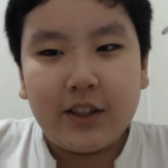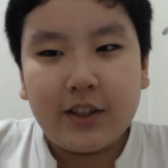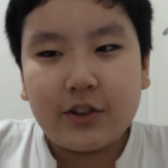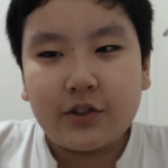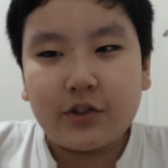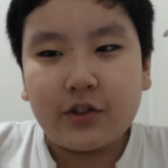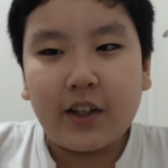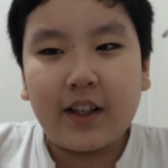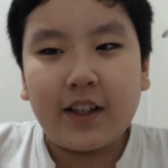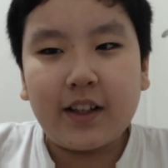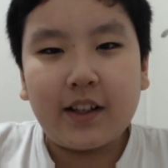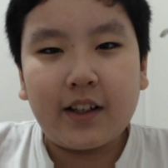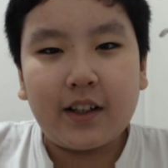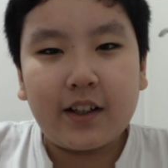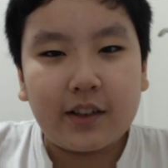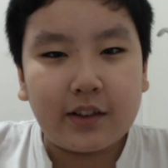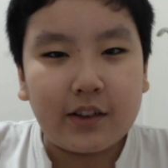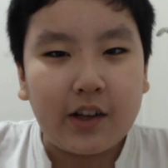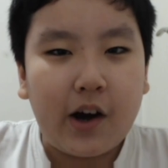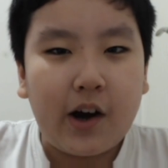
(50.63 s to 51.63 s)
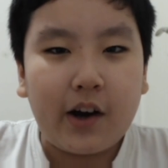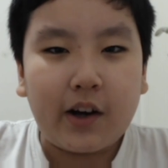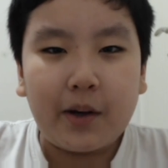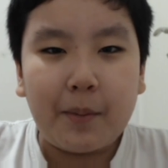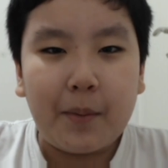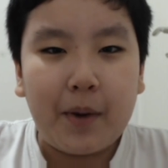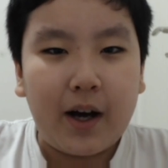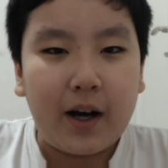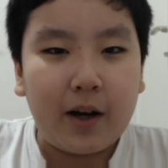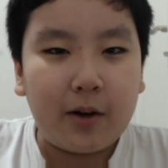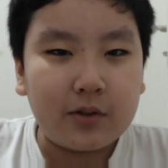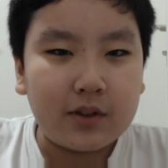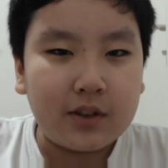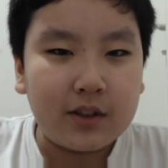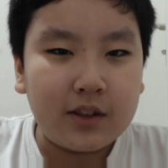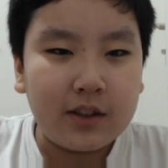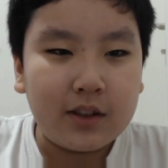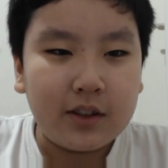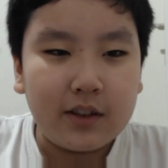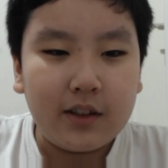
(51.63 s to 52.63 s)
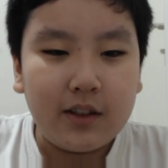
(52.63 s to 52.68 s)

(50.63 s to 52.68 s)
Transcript: Trailer talk about.